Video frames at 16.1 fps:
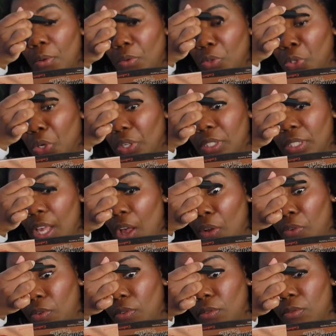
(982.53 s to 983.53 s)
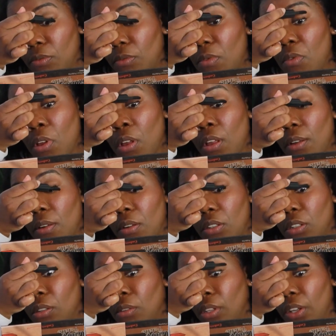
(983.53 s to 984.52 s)
yourself.
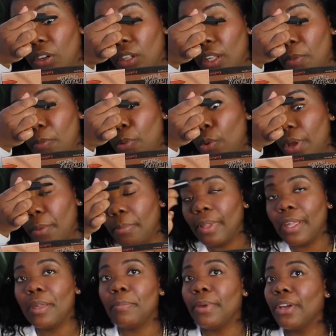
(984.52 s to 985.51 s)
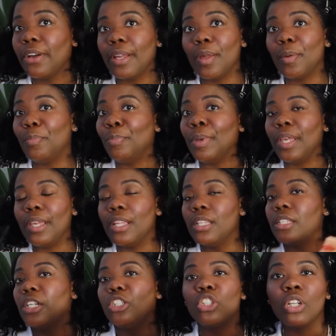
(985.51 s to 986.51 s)
Literally point blank period, be
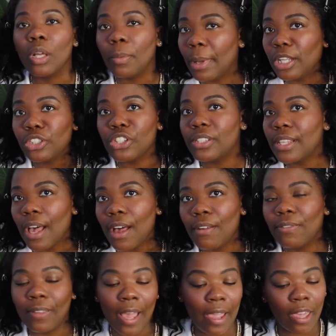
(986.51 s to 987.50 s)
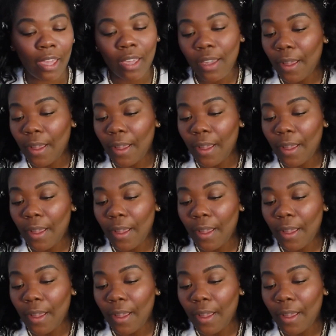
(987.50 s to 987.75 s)
intentional about yourself. Like